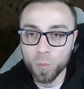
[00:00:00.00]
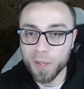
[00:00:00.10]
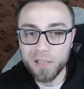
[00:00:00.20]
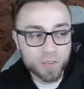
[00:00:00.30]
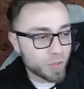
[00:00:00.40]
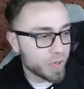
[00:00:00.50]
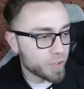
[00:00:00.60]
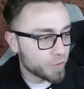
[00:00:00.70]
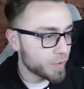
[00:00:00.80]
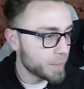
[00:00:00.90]
When I
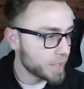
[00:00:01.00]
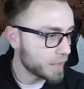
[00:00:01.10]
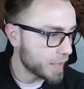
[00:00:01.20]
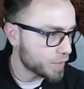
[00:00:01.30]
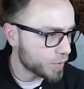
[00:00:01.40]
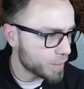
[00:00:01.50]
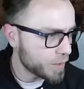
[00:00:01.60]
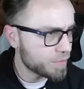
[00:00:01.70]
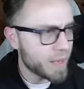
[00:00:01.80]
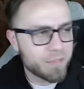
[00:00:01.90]
started streaming today, so
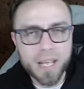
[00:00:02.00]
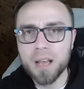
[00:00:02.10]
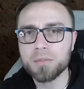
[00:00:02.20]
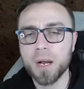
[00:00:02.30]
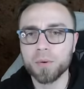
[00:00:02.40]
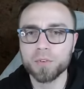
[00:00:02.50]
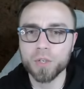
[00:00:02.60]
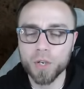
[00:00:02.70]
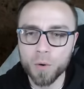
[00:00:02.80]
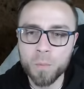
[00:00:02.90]
about five and a half hours
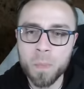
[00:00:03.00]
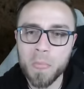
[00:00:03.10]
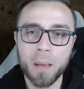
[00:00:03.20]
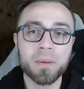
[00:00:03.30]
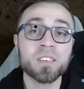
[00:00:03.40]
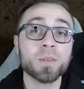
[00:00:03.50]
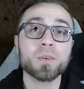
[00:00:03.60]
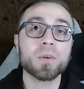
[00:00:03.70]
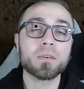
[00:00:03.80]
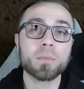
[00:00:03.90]
ago, I basically
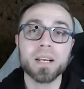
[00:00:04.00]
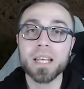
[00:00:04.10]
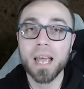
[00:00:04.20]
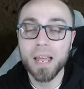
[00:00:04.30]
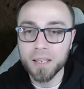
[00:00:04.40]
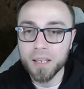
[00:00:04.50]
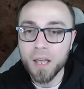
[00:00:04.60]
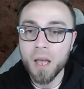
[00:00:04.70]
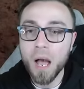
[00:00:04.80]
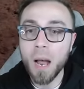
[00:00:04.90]
told everybody, hey,
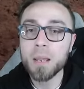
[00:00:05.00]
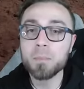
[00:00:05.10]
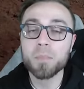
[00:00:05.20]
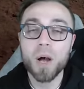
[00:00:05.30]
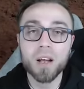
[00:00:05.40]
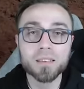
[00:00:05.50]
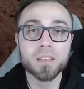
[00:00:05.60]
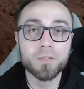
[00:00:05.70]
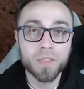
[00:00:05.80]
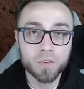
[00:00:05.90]
I am
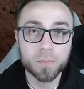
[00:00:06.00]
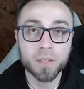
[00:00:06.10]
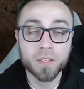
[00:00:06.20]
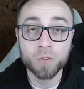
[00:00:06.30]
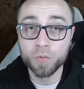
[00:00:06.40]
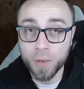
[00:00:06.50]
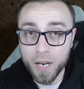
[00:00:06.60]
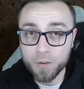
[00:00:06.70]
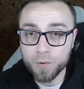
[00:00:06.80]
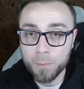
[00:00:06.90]
positive this build is
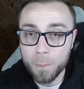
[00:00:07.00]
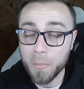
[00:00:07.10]
trash.